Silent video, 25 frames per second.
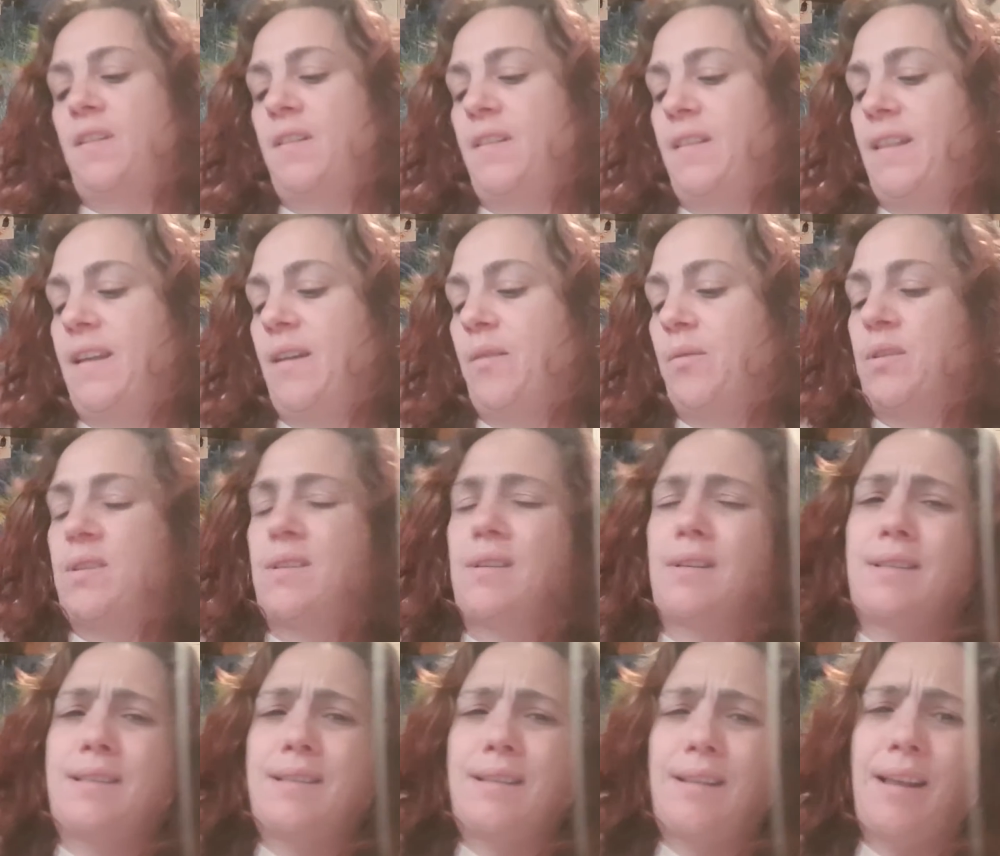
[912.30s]

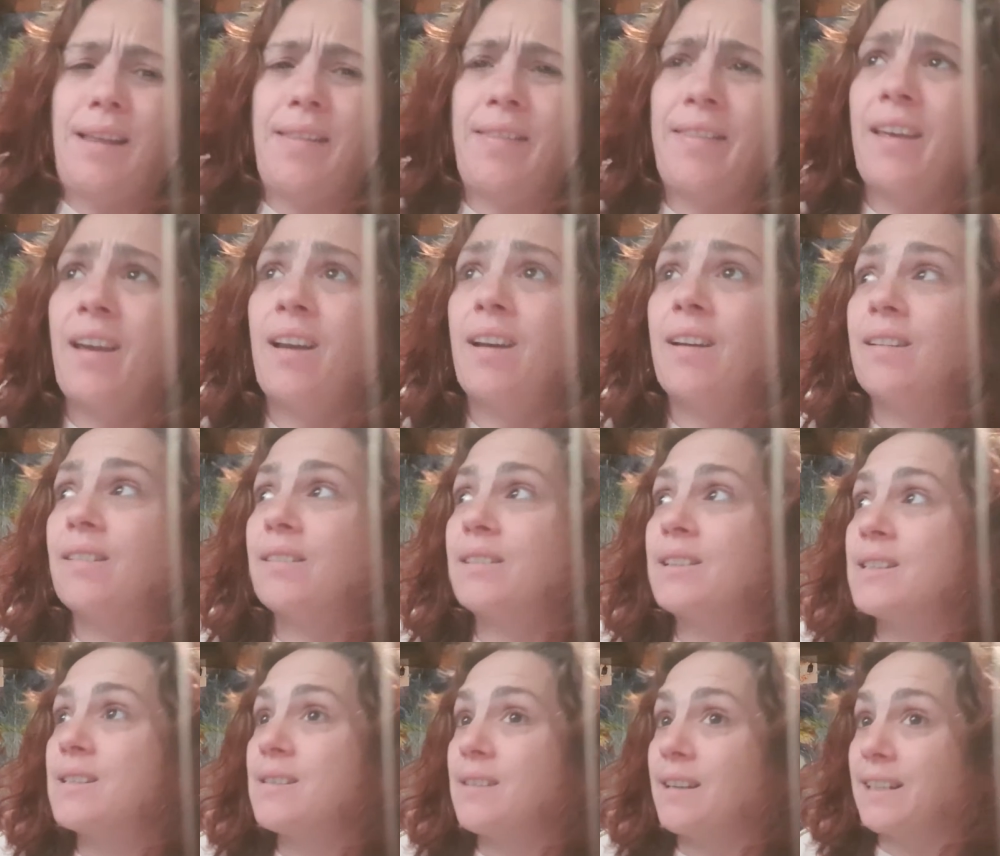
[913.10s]
That
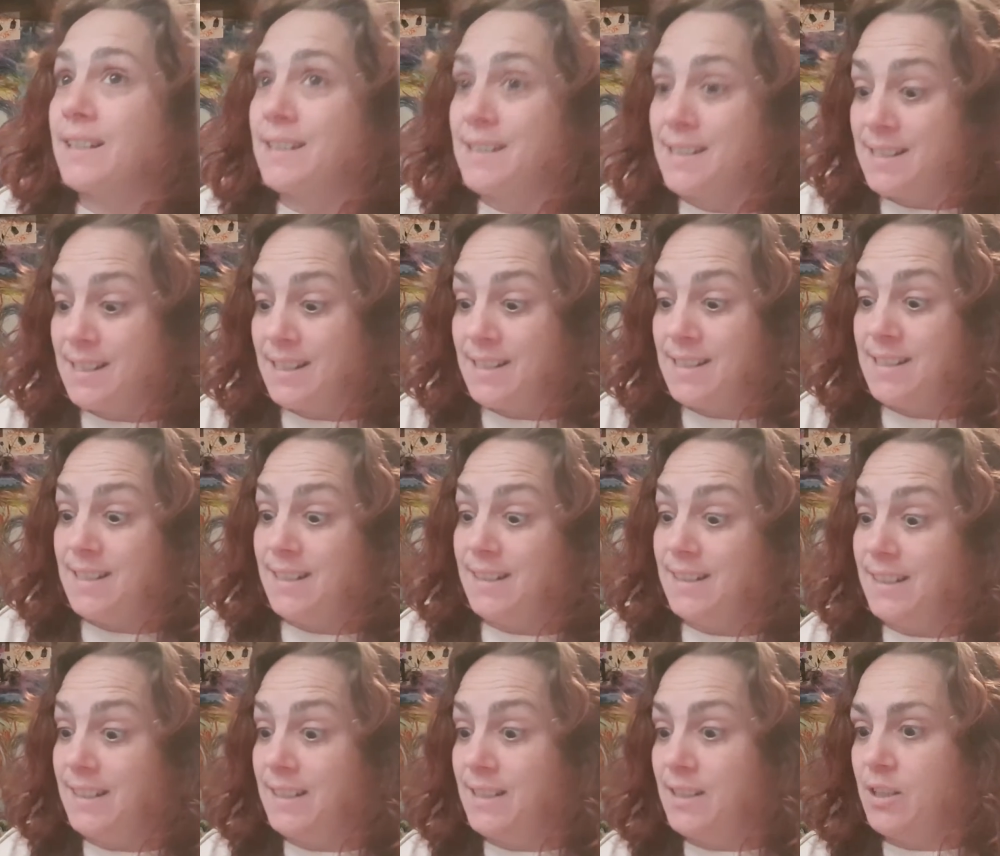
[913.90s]
is like
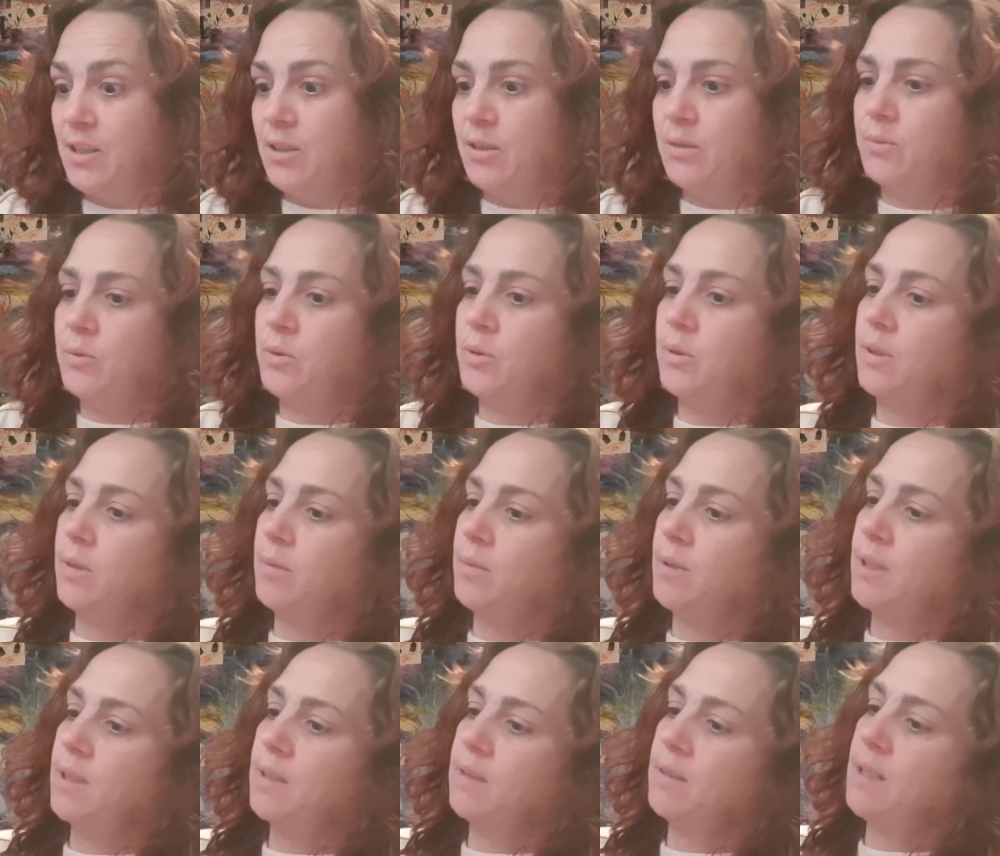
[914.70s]
16 years ago I'm talking
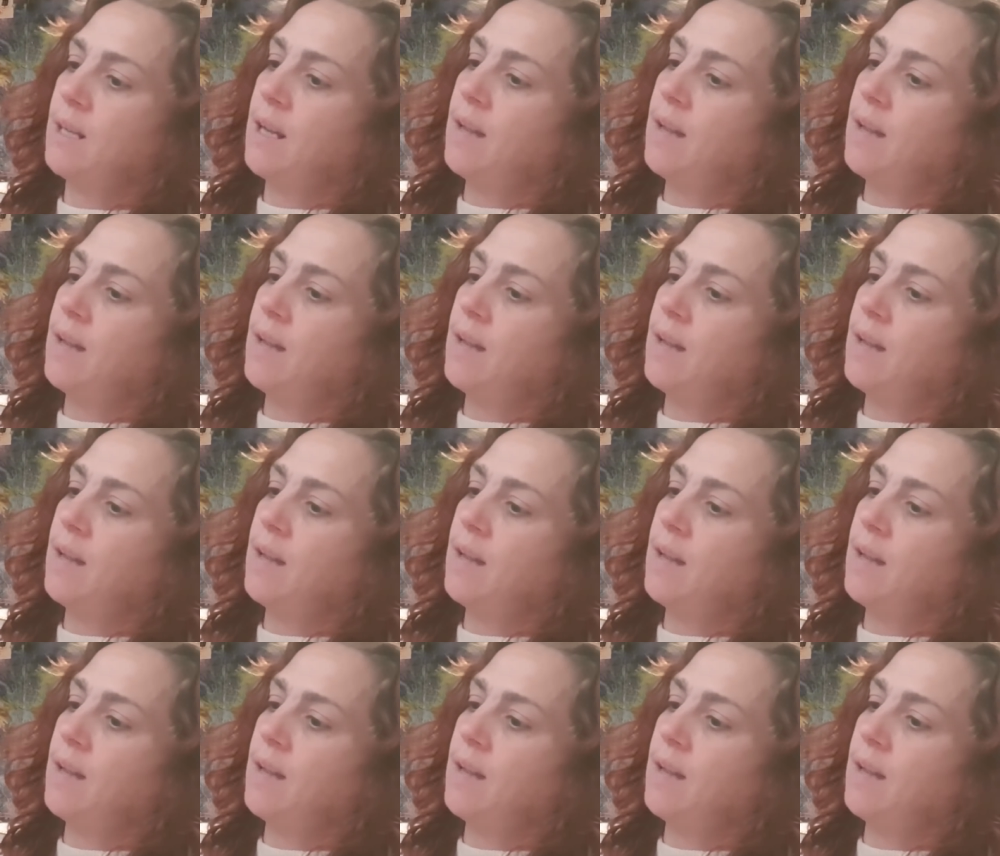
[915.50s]
about.